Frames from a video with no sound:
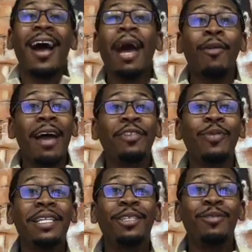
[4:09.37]
I don't have to
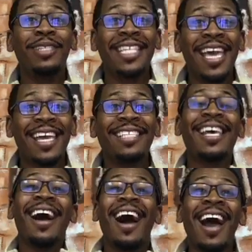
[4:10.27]
wait 2
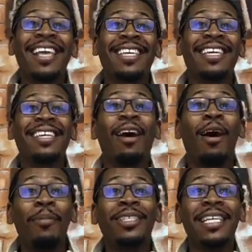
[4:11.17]
days. I get it
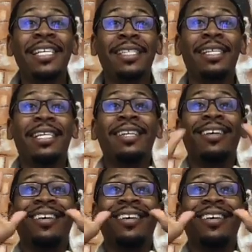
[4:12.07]
almost instantly.